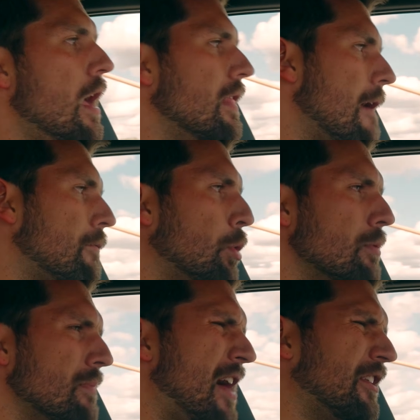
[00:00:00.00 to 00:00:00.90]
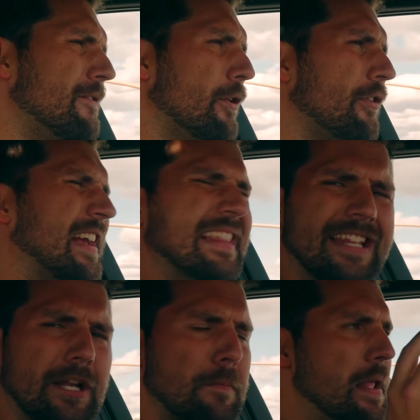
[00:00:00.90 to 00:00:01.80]
The F-Sport model feels like a
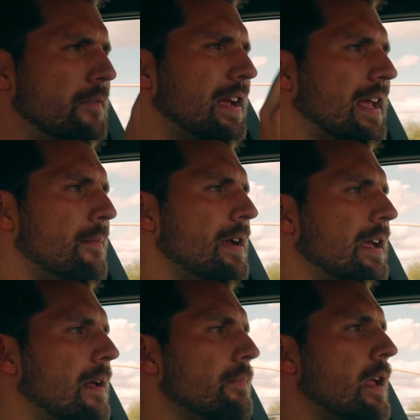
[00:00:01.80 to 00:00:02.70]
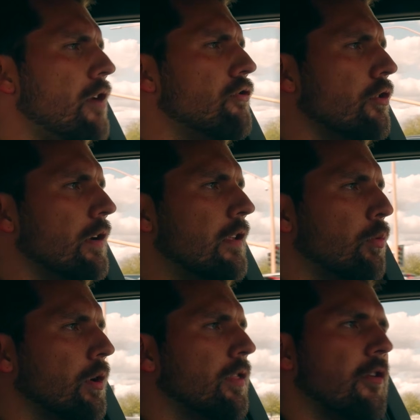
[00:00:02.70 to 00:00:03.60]
little bit of a gimmick, and I'm not sure it's
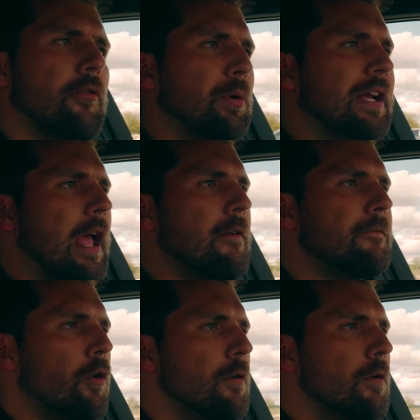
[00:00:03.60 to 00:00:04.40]
worth springing for